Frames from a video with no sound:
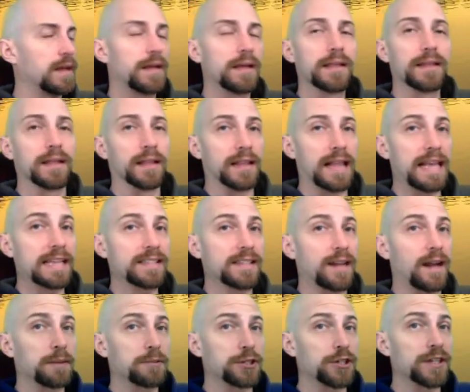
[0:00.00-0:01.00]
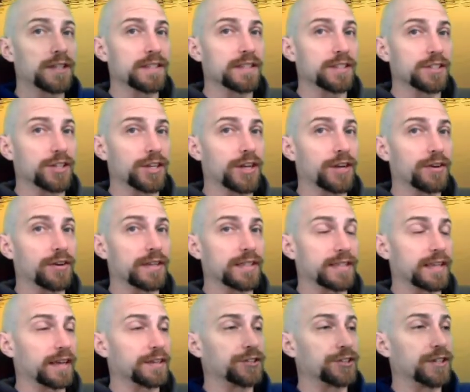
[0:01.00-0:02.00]
The last option in the security
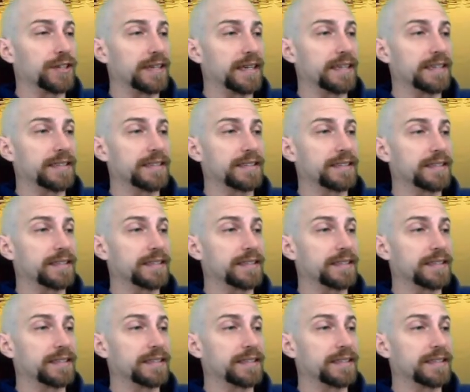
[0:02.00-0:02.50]
section is